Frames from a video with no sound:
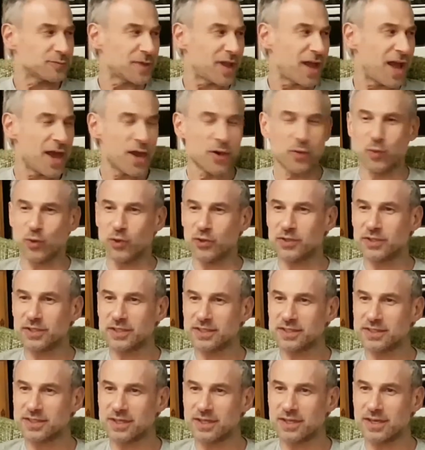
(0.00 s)
I would.
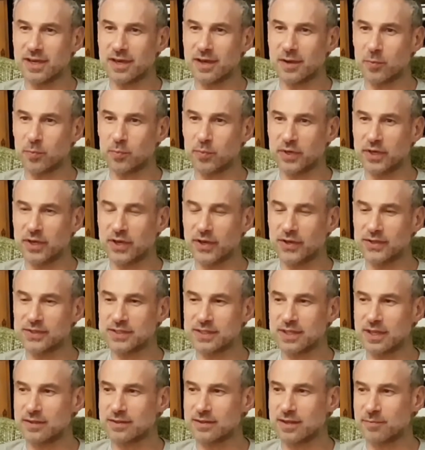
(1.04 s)
It's yeah, because
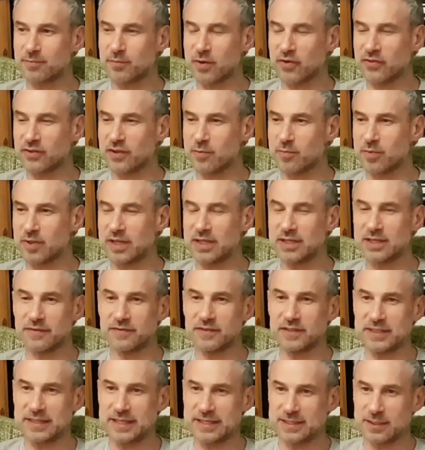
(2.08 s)
they're they're both completely
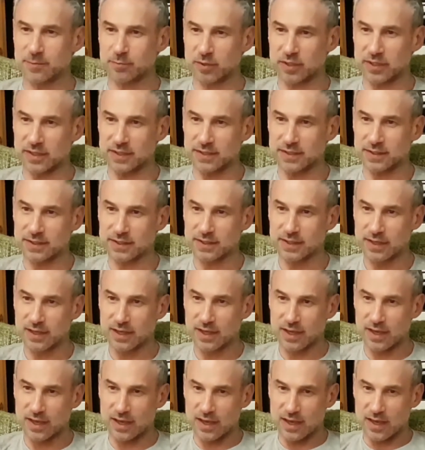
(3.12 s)
different disciplines,
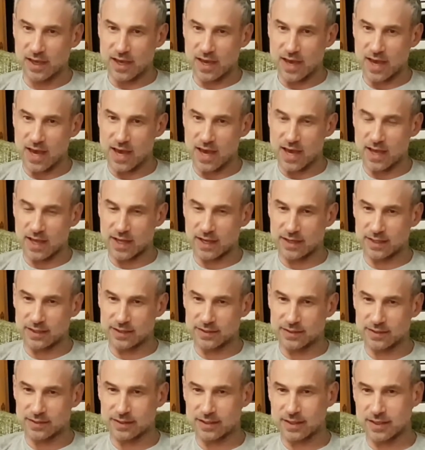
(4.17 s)

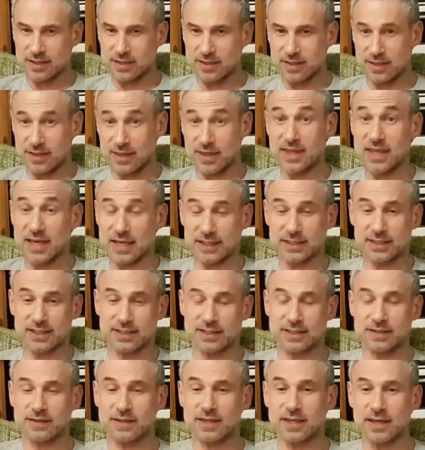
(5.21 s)
and
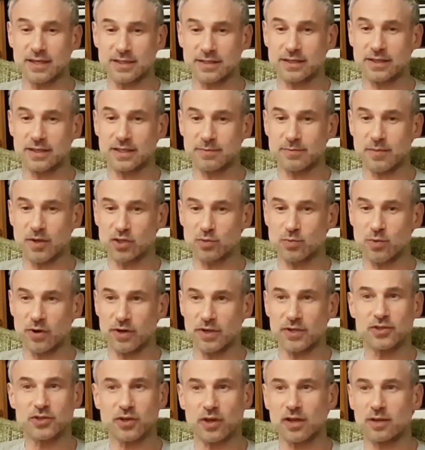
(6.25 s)
this theatre is much more
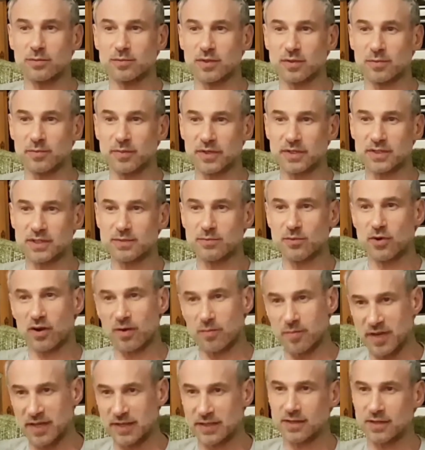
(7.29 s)
enjoyable because it's more
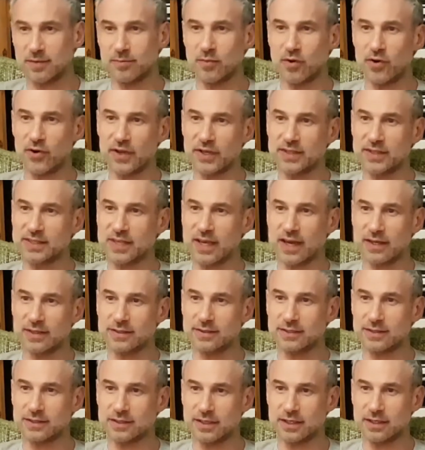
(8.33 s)
immediate and more
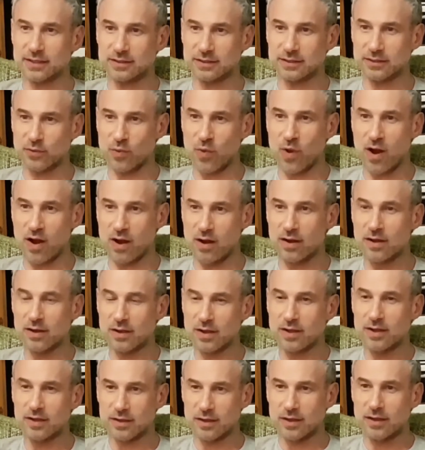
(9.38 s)
exciting. You you are
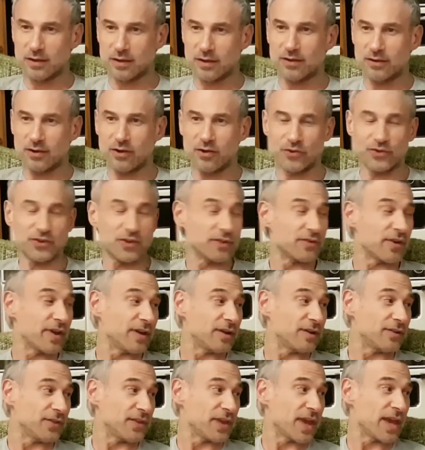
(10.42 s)
on your
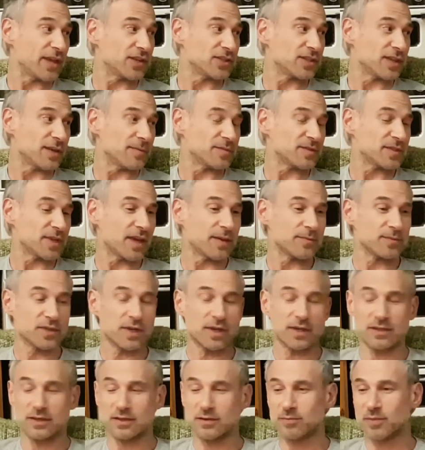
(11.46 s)
on the edge sometimes,
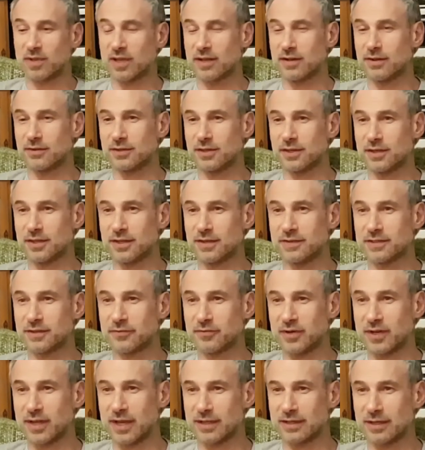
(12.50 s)
aren't you? You're playing on your nerves
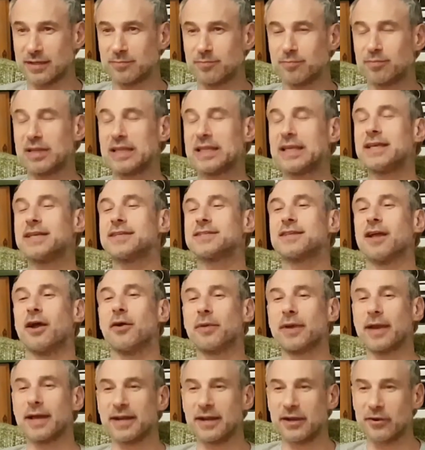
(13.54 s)
every night. And please
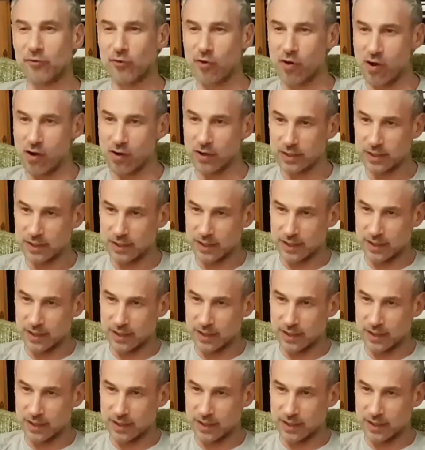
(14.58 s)
don't get it wrong.